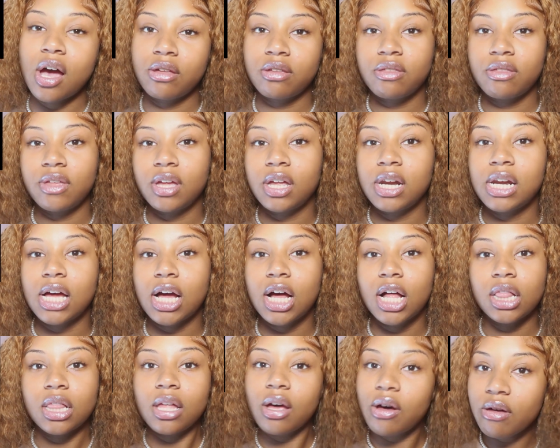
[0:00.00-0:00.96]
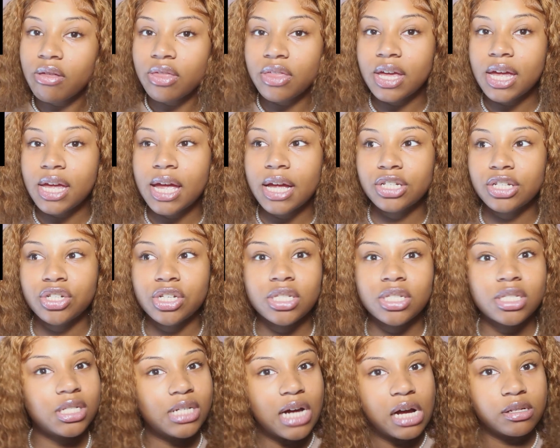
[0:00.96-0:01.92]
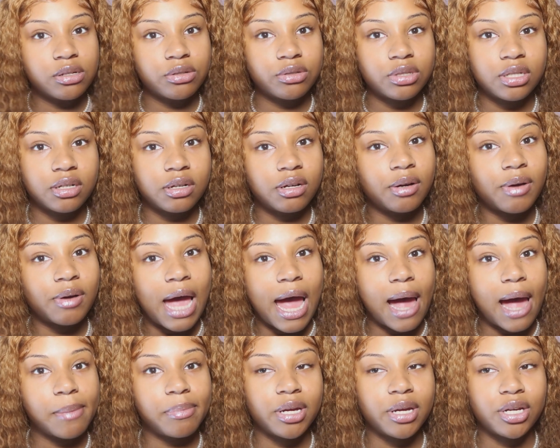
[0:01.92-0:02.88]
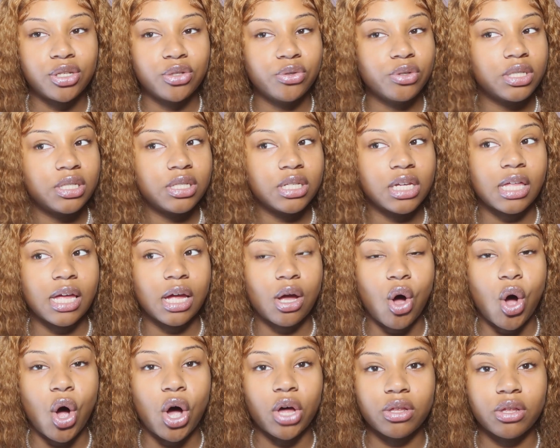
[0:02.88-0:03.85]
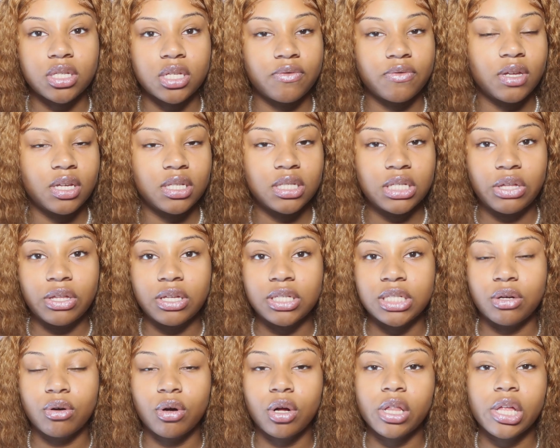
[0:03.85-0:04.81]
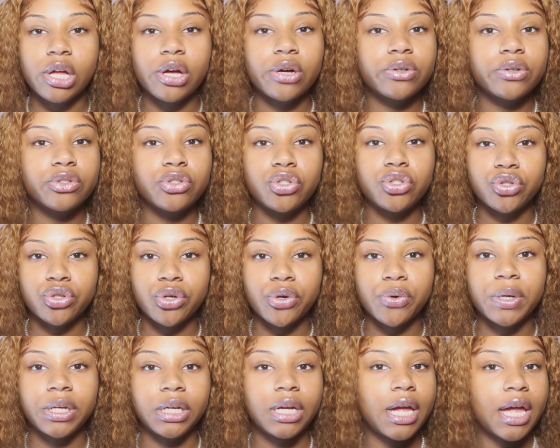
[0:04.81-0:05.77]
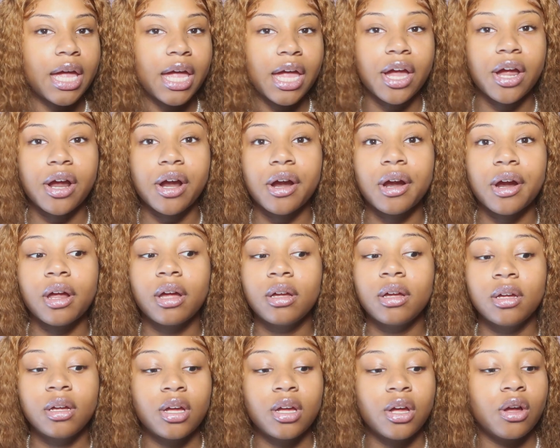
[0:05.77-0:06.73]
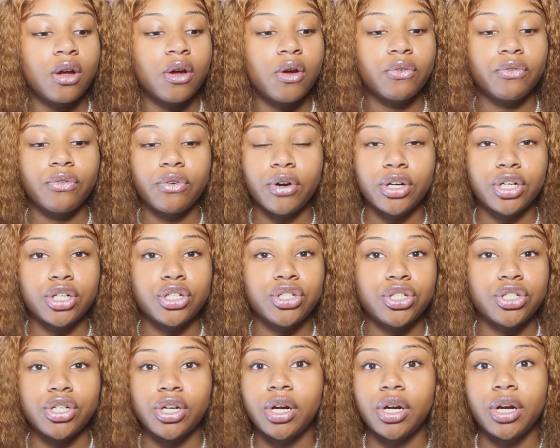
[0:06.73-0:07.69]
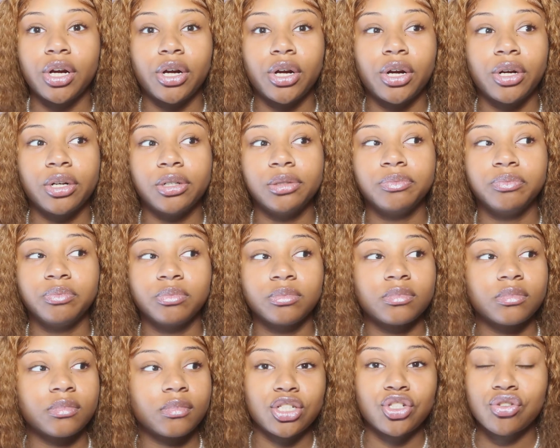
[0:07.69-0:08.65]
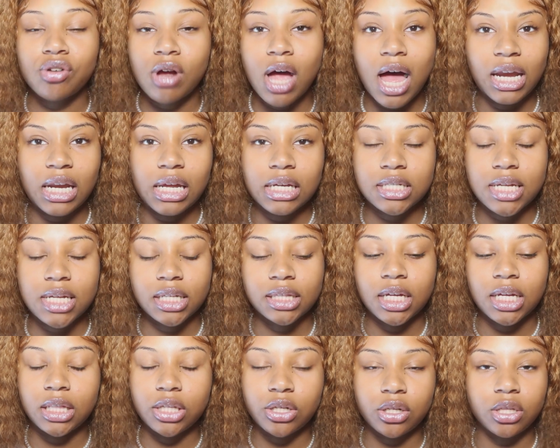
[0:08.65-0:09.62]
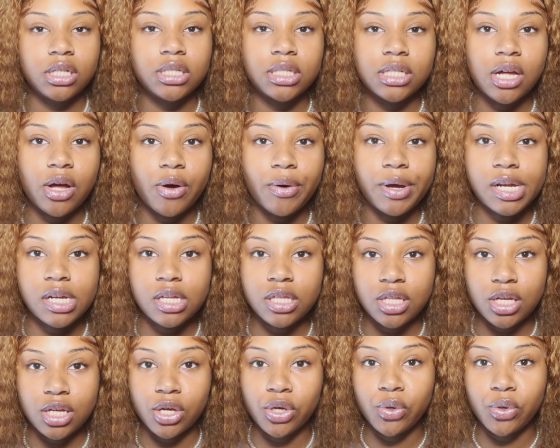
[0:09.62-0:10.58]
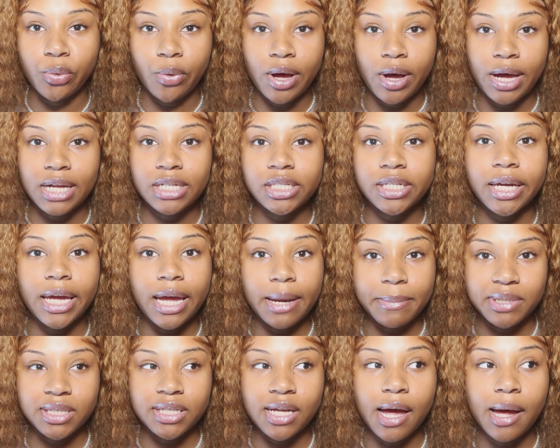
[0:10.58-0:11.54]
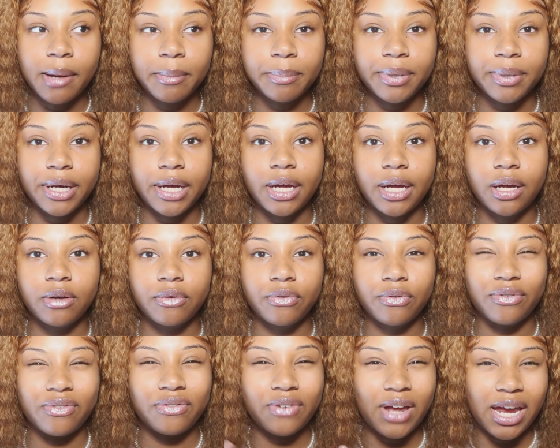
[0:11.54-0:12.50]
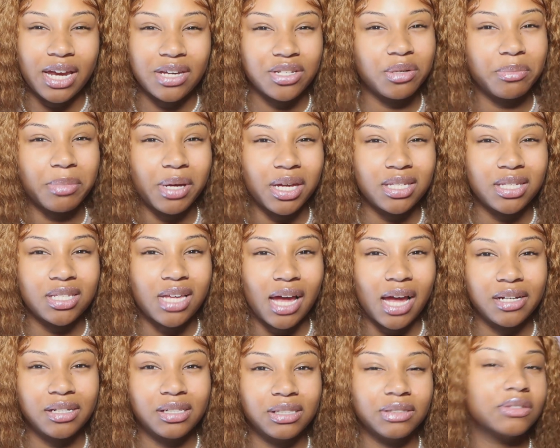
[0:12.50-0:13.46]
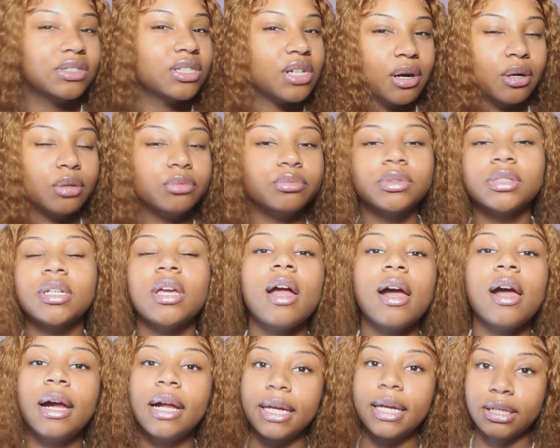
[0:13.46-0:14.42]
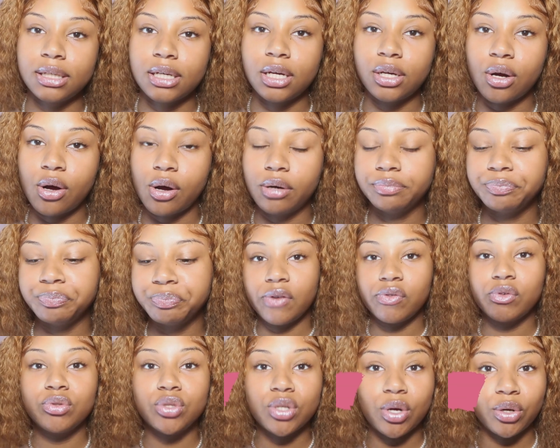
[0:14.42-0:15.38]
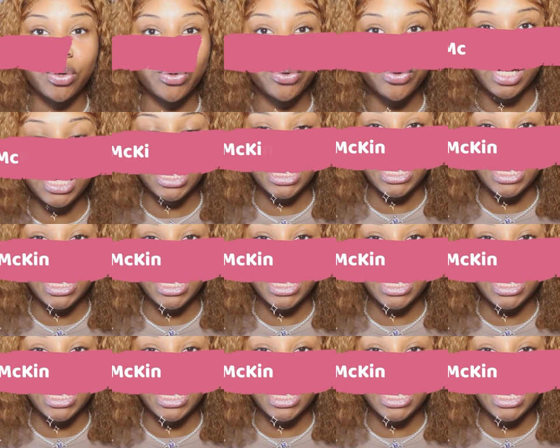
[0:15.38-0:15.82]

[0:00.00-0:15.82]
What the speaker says: other than clothing. Just download the app and you'll see like all the stuff they sell. They sell clothes, jewelry, hair, furniture, electronics. Like they literally sell anything you want. It's like Amazon but Asian-based kind of. So yo y'all, if you don't know who